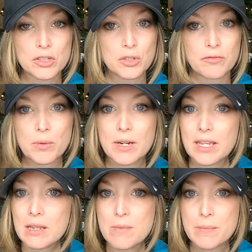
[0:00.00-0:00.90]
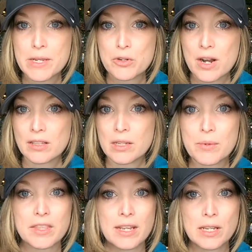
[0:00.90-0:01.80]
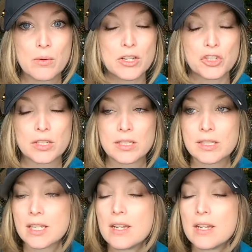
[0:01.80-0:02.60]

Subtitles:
So if you want to email me directly with any questions,